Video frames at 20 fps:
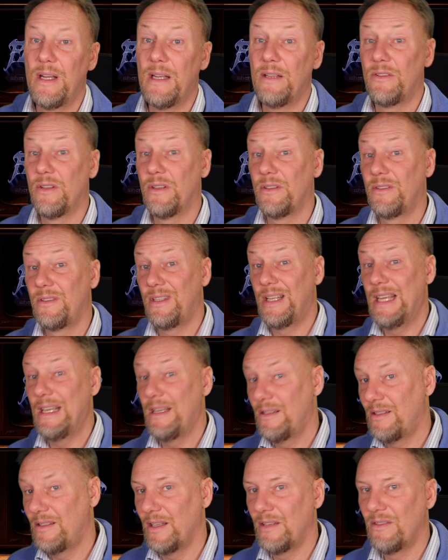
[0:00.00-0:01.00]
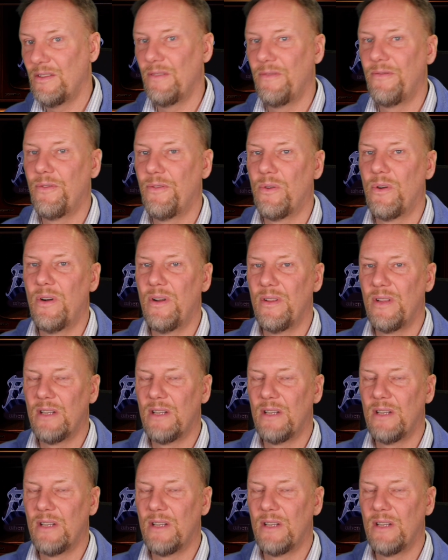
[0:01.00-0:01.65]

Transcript: is a T64.